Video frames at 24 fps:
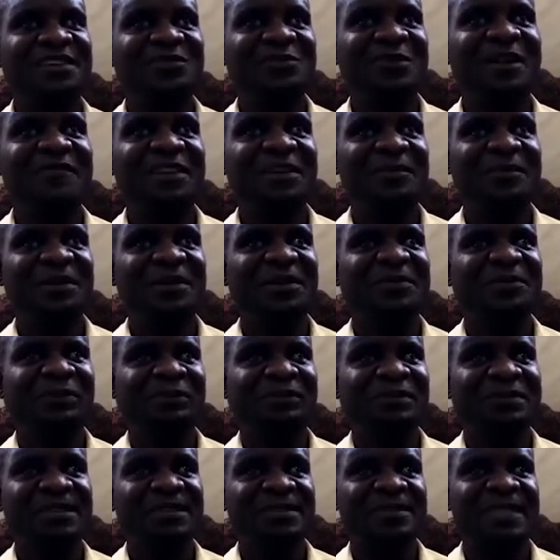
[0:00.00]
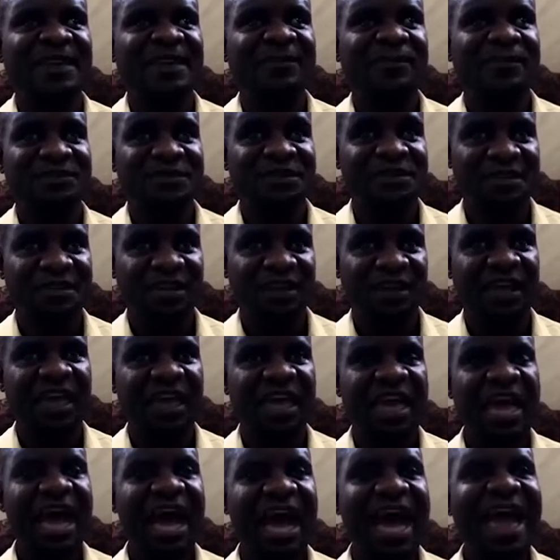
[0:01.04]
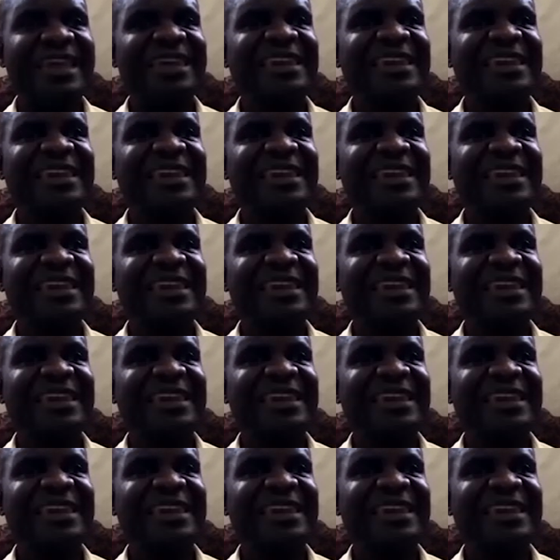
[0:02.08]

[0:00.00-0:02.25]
unfortunately, we haven't been put in that position.